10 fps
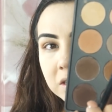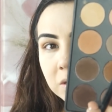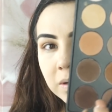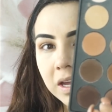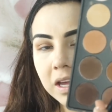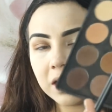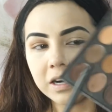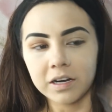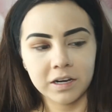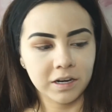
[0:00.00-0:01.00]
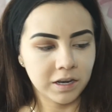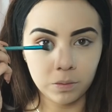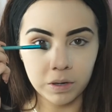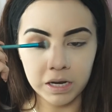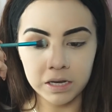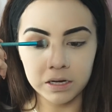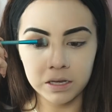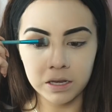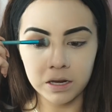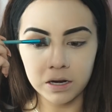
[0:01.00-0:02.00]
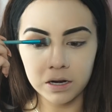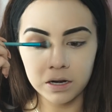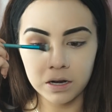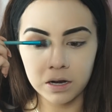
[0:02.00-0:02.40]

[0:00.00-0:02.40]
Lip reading: two right here. Right here.